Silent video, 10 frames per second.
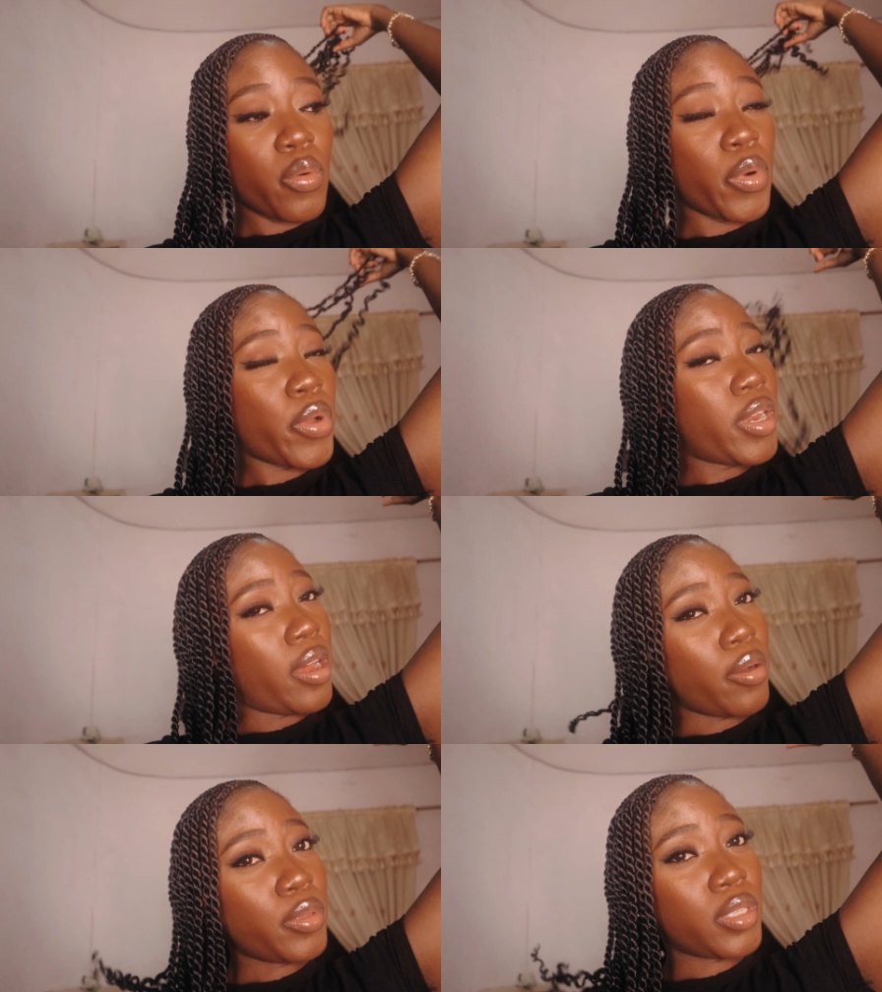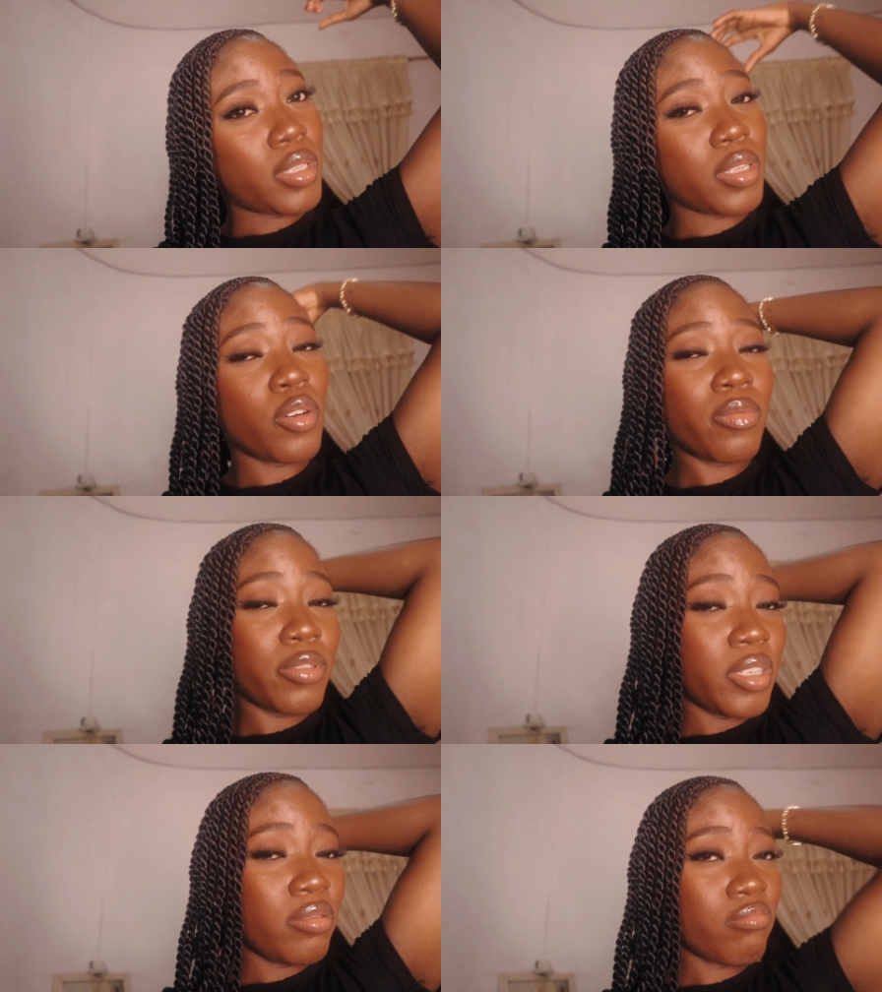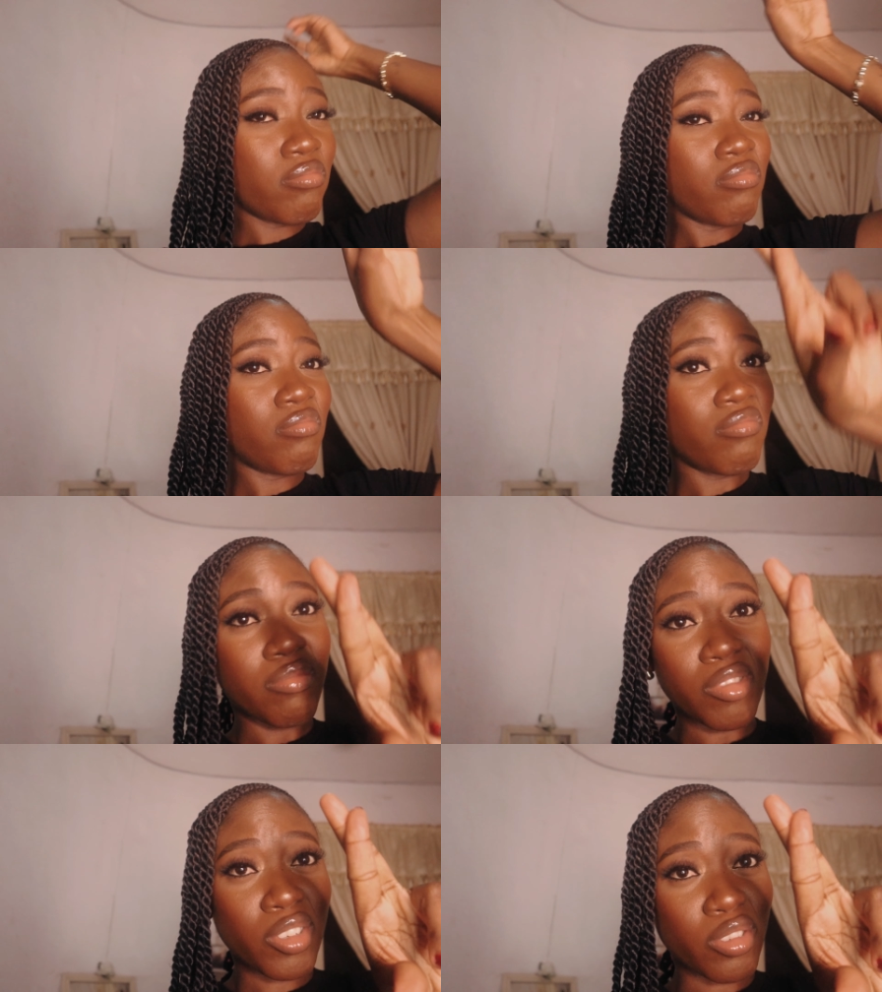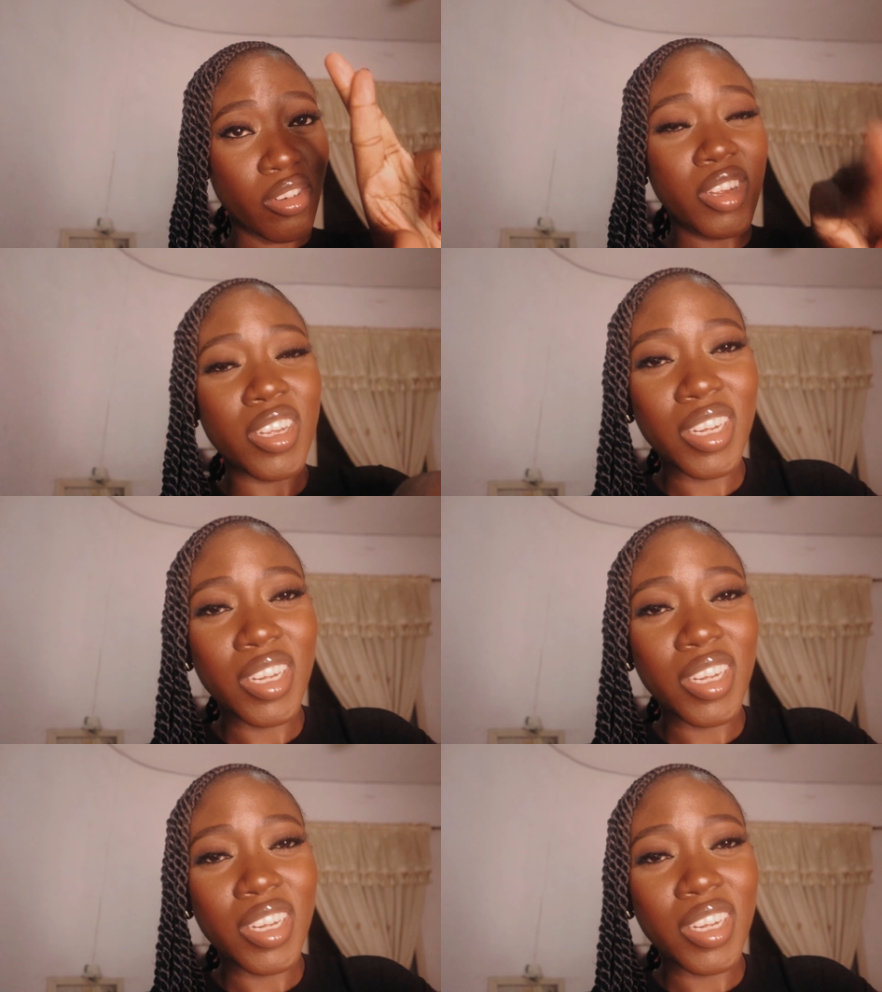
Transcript: we're going out, hopefully. I'm not sure.